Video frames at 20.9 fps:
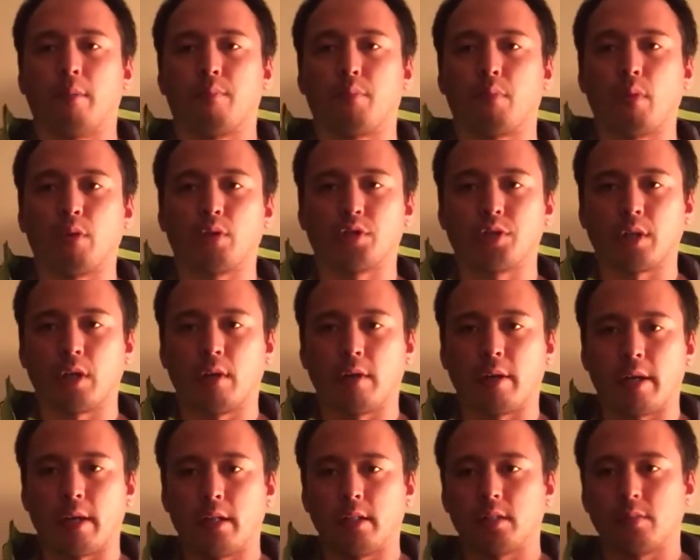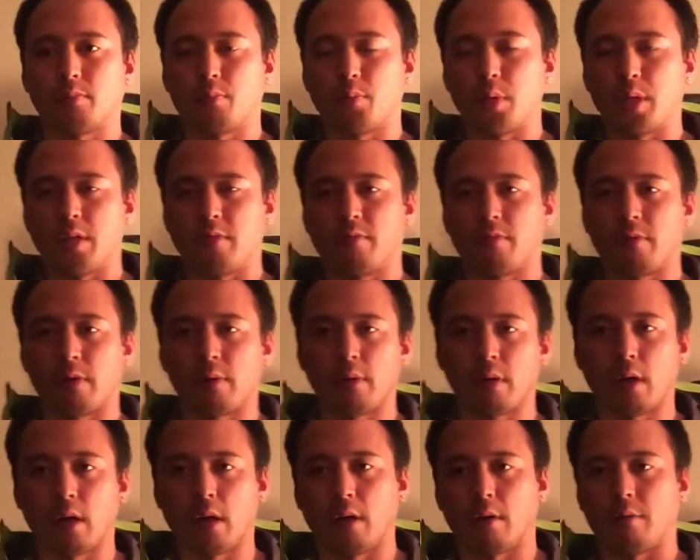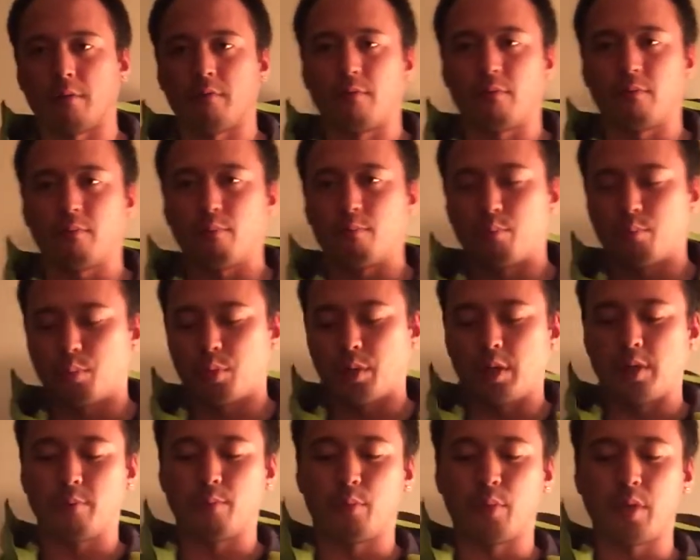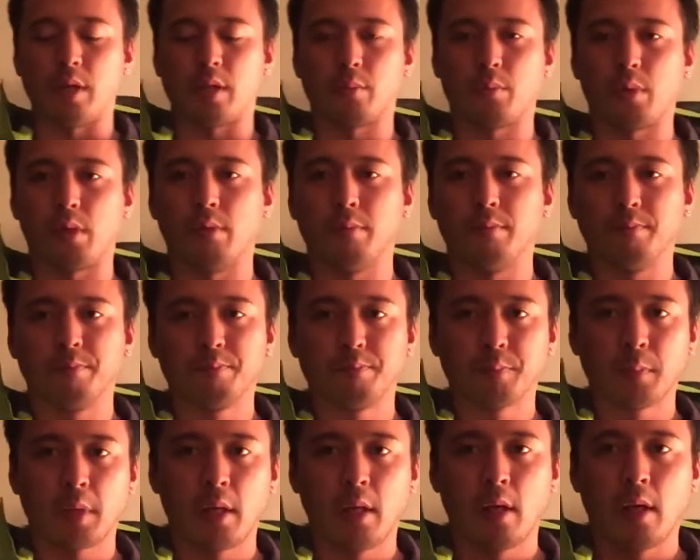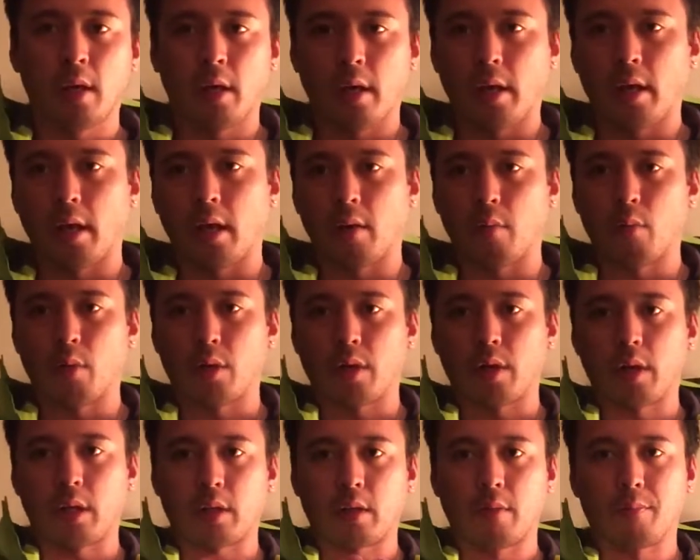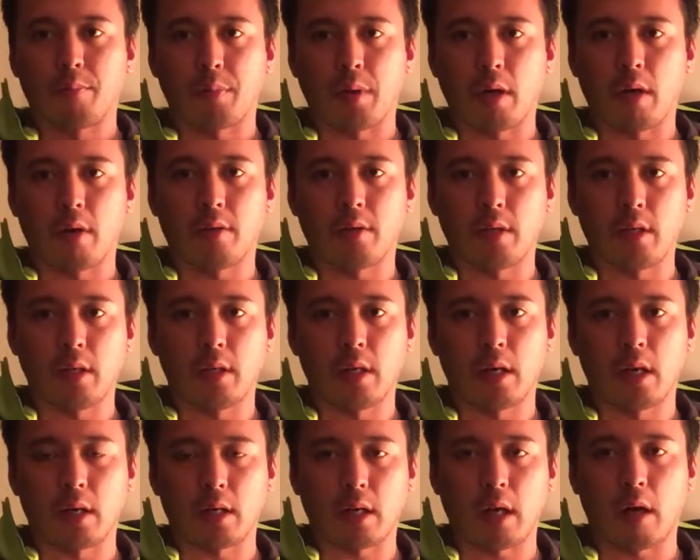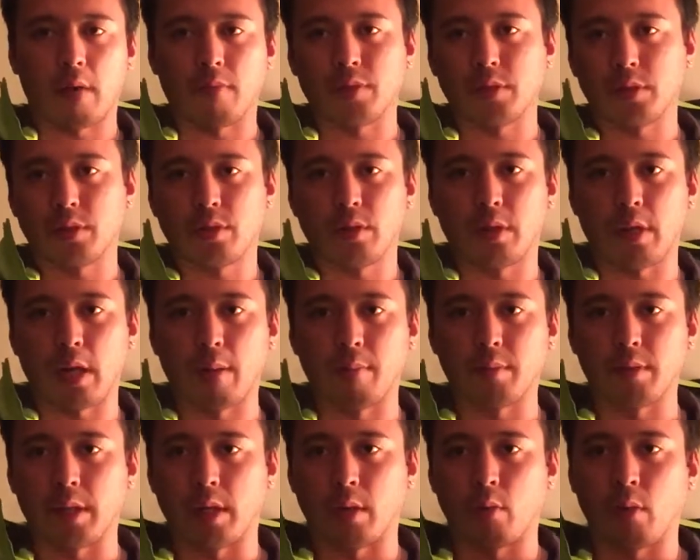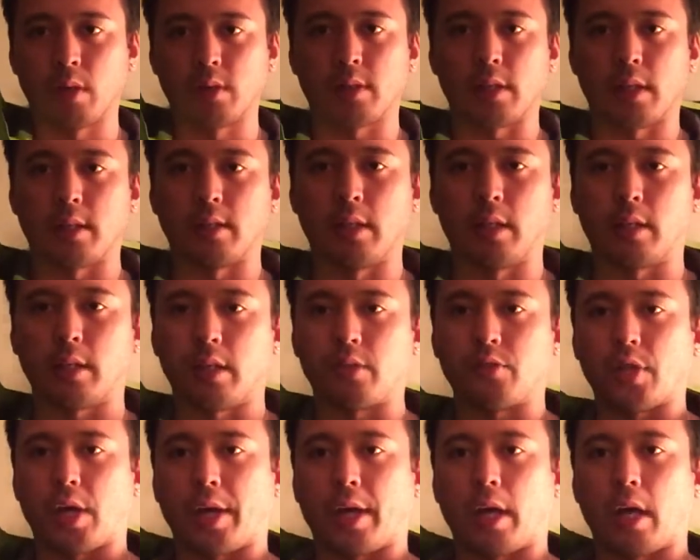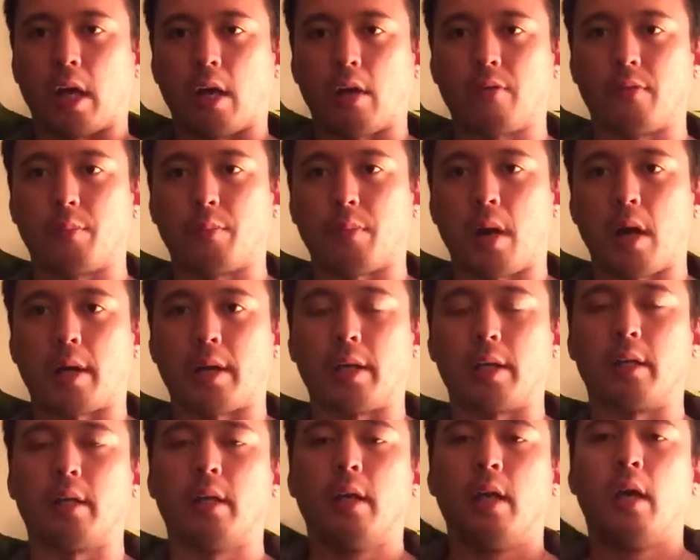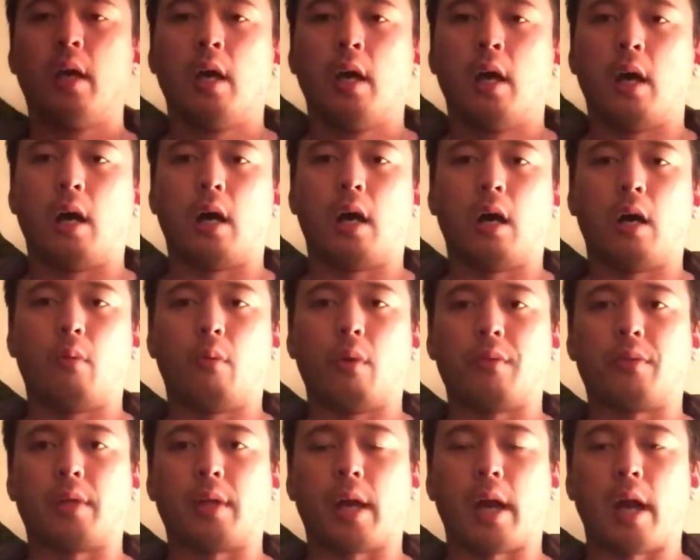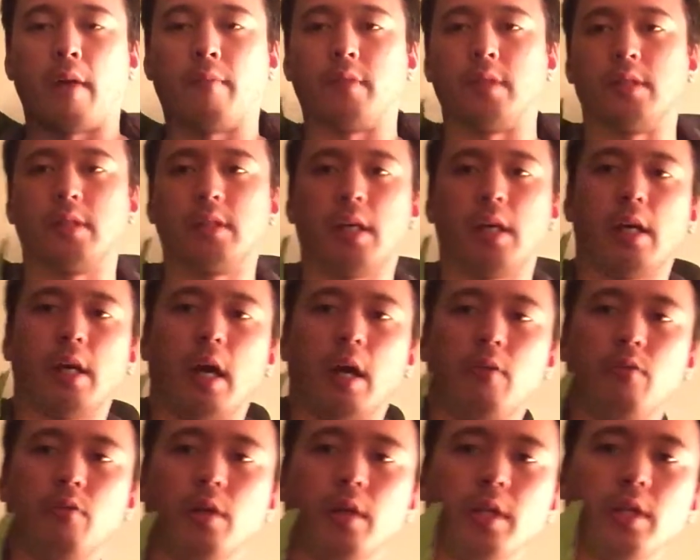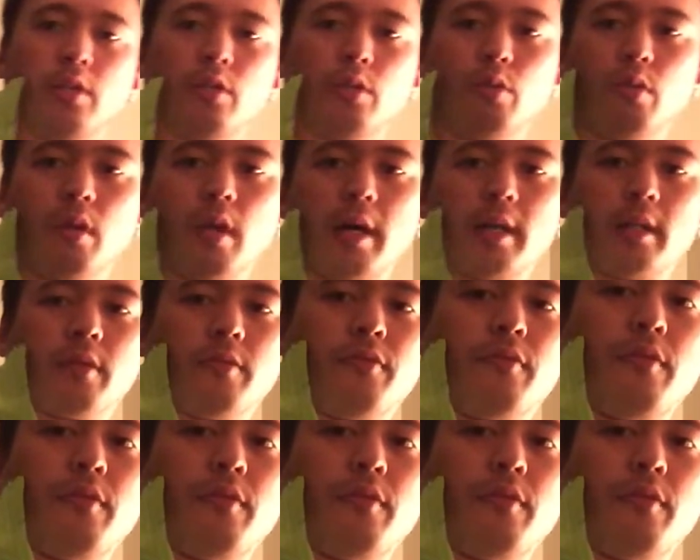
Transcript: Pro shell is pretty breathable, and we're gonna compare the cuffs to the M10 once I take that jacket out of the pocket. One thing I have to say, I really do like the